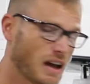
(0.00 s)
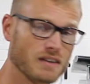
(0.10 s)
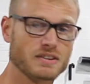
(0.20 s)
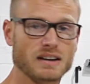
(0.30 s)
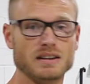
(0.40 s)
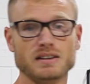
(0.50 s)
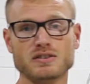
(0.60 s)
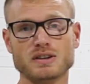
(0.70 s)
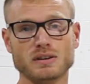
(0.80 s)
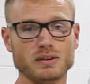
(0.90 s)
have technique and
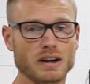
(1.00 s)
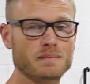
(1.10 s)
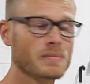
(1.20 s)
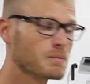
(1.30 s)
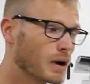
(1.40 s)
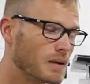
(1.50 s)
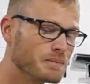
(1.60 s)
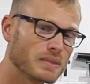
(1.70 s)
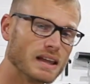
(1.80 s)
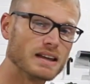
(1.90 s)
skill, okay?
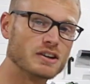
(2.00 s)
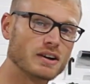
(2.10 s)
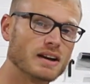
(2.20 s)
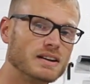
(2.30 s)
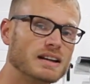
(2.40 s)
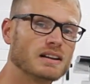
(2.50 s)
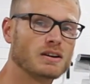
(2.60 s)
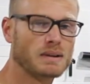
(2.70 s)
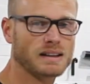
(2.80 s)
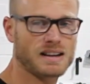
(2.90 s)
But you're gonna need a
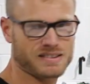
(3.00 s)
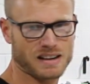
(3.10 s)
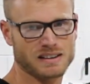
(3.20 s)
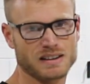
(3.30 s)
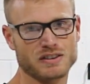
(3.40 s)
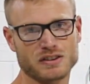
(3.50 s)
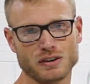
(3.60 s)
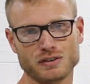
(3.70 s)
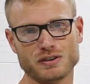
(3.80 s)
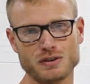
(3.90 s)
little bit less technique and
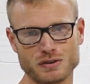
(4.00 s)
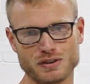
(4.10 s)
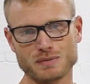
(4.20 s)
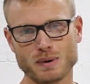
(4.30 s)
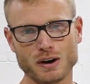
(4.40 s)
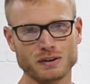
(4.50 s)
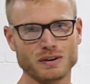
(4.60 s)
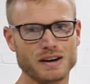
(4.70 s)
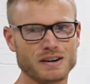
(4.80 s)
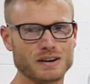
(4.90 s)
skill to use this product
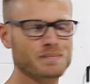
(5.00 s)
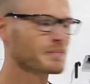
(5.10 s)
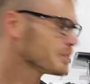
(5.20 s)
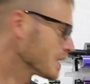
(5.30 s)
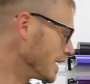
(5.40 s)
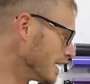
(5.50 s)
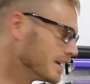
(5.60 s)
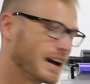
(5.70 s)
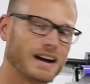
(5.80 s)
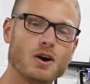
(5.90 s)
right here.
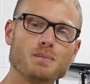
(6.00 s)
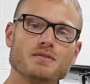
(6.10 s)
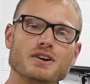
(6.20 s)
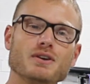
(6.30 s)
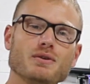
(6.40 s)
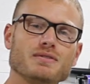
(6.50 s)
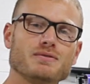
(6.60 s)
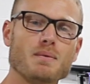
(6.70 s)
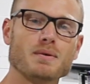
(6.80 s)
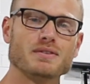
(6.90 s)
Again, I hope the video was
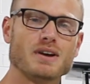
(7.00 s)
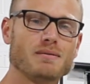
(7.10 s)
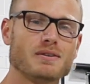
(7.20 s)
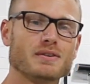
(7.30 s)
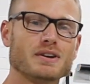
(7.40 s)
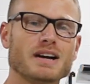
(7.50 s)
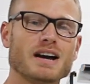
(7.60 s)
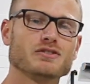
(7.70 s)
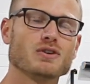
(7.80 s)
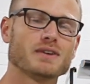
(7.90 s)
informative and helpful for you
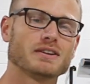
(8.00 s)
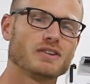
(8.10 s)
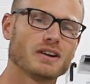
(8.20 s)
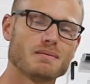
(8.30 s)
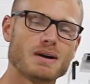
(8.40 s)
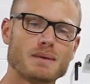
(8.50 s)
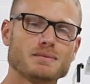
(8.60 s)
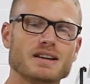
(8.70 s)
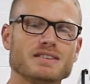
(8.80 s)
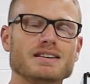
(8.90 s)
guys. Don't forget to check out my
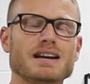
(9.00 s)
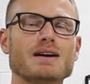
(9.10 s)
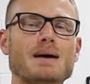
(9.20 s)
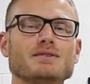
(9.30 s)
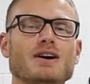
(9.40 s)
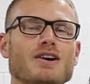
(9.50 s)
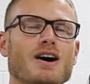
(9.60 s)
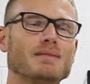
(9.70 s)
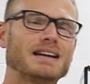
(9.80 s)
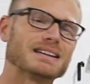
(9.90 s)
website,
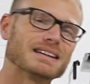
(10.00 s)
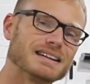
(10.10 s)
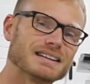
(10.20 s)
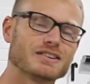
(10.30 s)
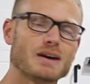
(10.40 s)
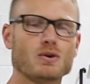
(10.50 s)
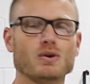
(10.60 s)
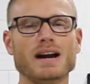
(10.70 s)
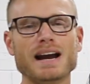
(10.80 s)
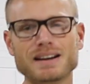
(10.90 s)
ckwraps.com. Again, link in the top
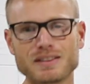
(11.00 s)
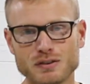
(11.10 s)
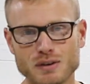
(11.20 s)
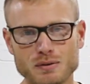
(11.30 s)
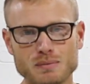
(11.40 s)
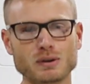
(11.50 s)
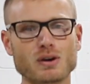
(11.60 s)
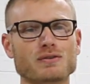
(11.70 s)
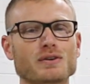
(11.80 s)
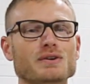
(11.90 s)
corner and in the description
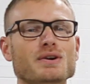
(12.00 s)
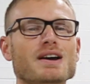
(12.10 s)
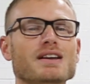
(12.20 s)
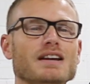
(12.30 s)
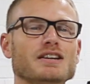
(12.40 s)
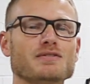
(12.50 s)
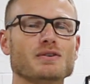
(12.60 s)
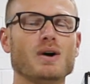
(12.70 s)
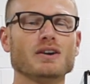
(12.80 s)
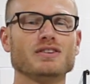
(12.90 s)
below for you. Thank you for
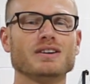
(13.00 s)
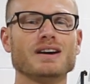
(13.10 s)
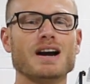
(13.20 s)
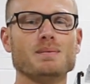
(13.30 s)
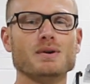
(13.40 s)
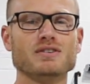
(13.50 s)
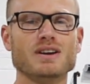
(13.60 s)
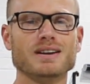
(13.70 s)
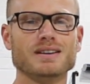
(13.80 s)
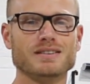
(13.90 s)
watching. I
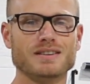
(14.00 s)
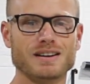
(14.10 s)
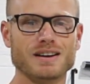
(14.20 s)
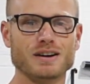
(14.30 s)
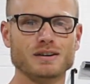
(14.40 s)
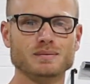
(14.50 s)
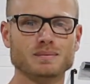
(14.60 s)
appreciate it. Take care.